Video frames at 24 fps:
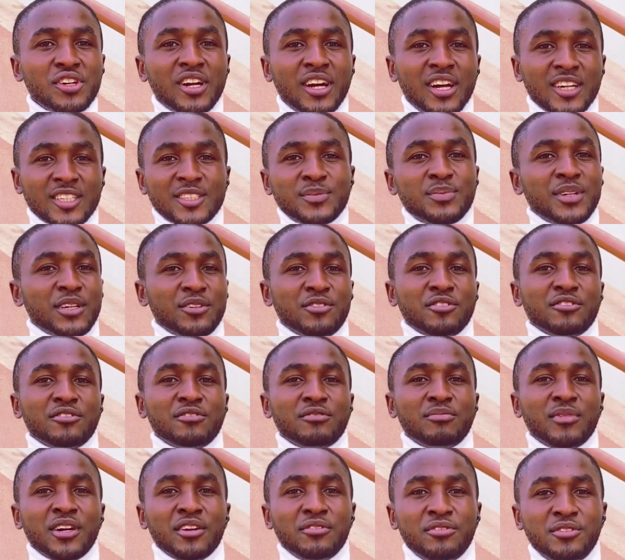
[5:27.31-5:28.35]
aspect of
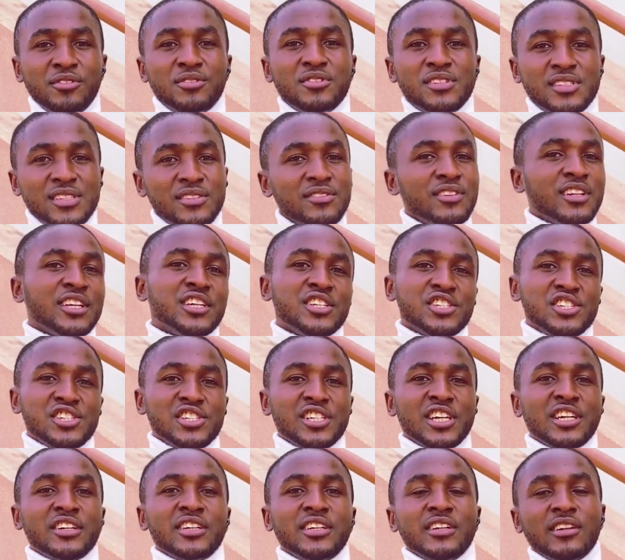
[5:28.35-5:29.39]
my field, civil
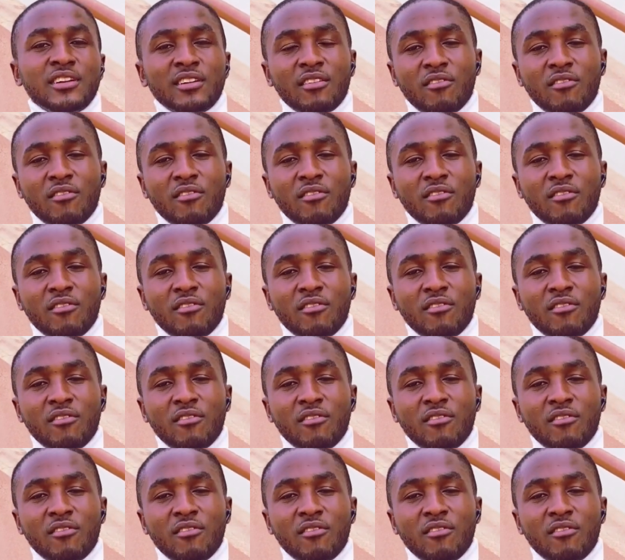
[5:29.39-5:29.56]
engineering.